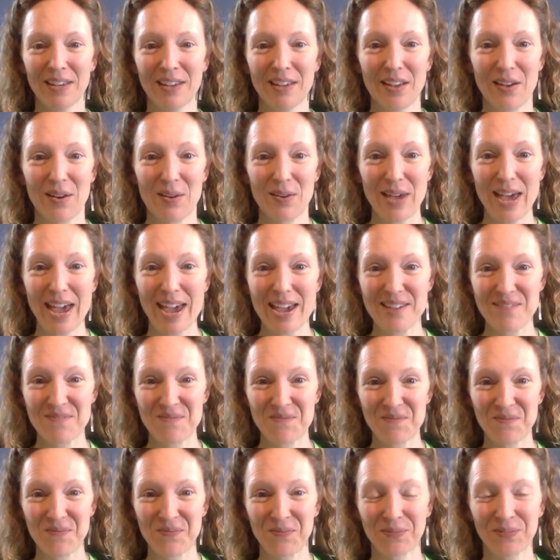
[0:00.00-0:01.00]
Okay,
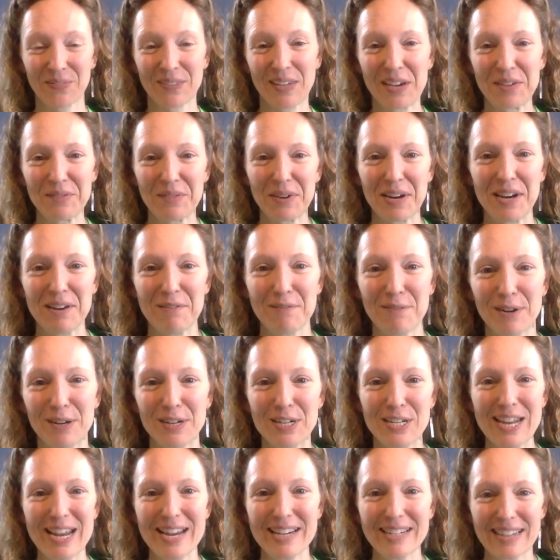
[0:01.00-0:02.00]
get ready for a
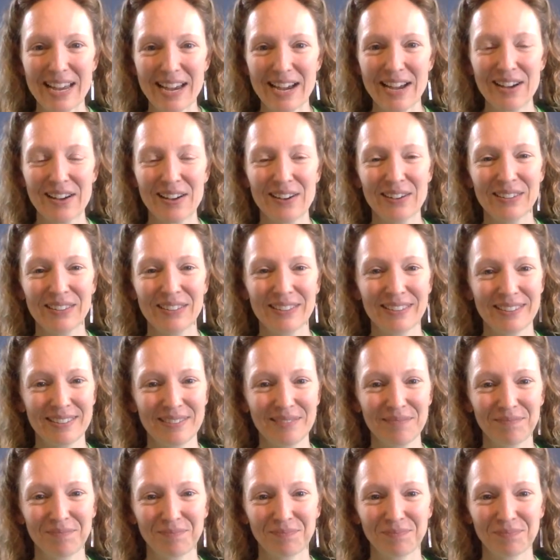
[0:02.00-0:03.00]
shakedown.
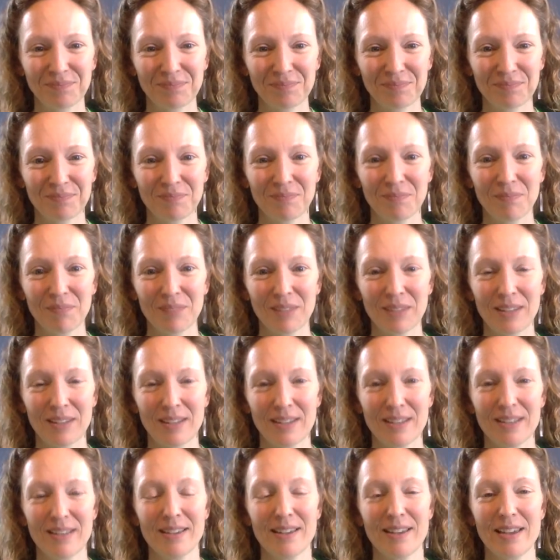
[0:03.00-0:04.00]

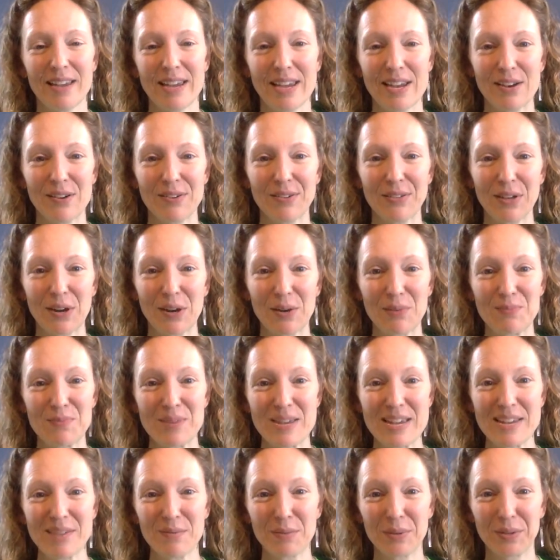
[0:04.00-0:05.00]
Here's our
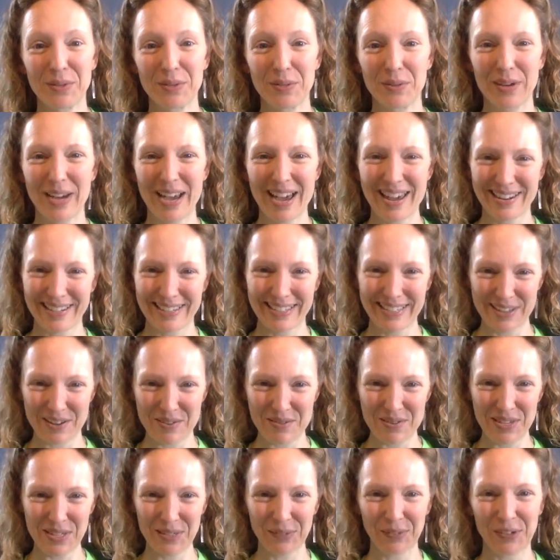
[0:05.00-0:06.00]
beat. We'll do it kind of
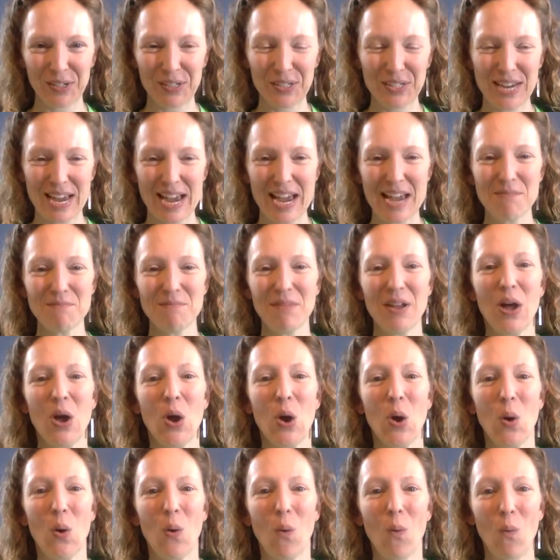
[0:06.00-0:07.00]
slow this first time.
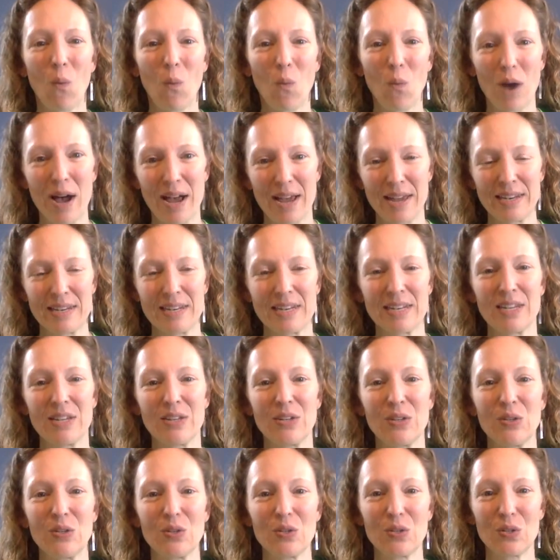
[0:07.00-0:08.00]
1,
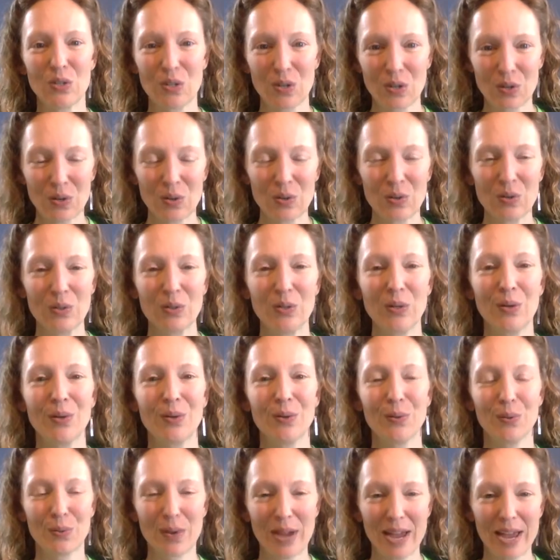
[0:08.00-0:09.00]
2,
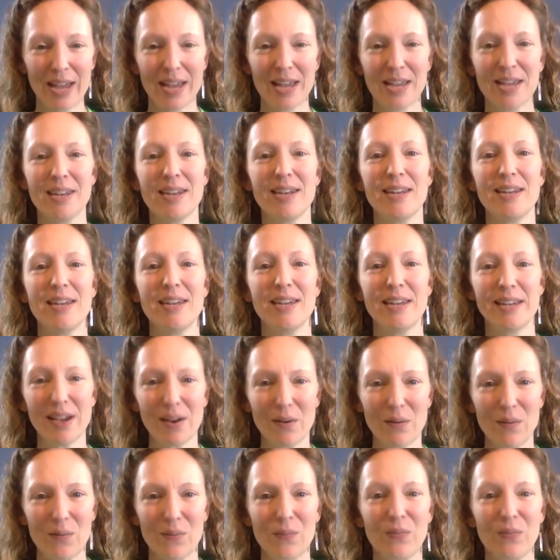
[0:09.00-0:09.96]
ready, go.